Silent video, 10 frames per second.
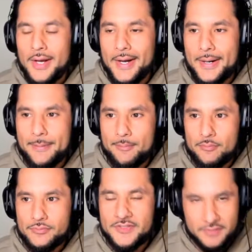
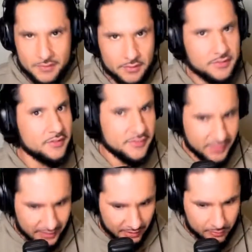um, to, to, to
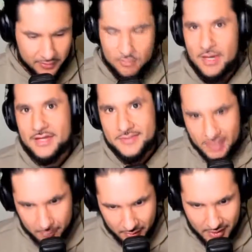connect with you guys, to
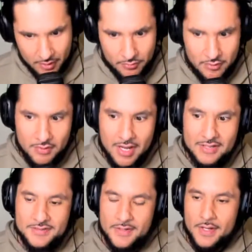communicate with you
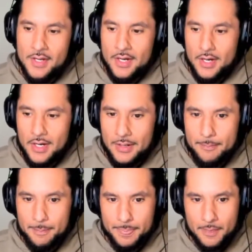guys.
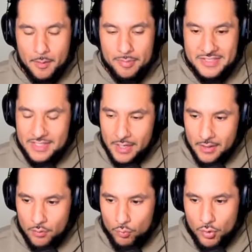Um, but
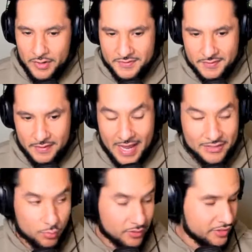what
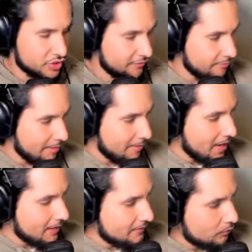has really shifted my
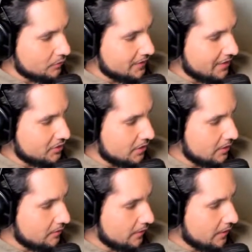mind was
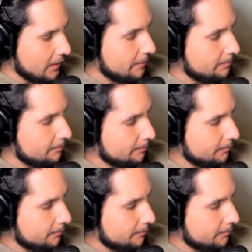actually um,